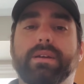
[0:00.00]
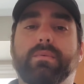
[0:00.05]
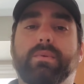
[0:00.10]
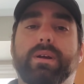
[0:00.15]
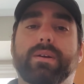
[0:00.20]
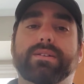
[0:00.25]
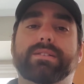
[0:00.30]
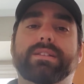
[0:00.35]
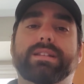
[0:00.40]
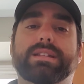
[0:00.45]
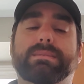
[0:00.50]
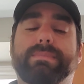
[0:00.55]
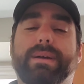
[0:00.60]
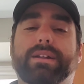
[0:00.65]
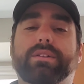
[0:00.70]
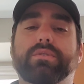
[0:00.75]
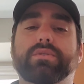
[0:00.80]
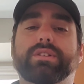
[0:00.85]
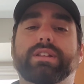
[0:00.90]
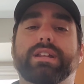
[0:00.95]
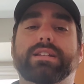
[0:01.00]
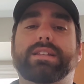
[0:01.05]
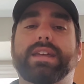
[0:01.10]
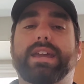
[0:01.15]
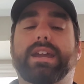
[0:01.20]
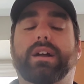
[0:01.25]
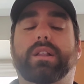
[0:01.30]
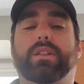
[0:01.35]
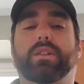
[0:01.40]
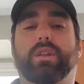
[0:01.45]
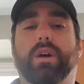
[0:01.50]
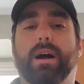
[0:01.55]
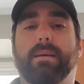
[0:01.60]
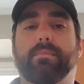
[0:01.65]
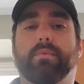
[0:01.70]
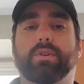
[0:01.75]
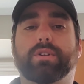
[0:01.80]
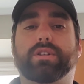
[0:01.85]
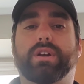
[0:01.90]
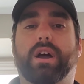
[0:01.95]
whereas the inspector is going to take a lot
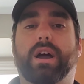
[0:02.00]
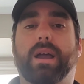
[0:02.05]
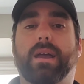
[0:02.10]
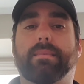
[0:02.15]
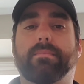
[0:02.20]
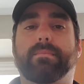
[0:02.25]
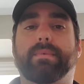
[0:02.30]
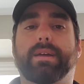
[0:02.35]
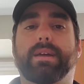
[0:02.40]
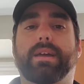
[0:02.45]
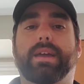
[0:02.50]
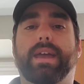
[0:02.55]
more time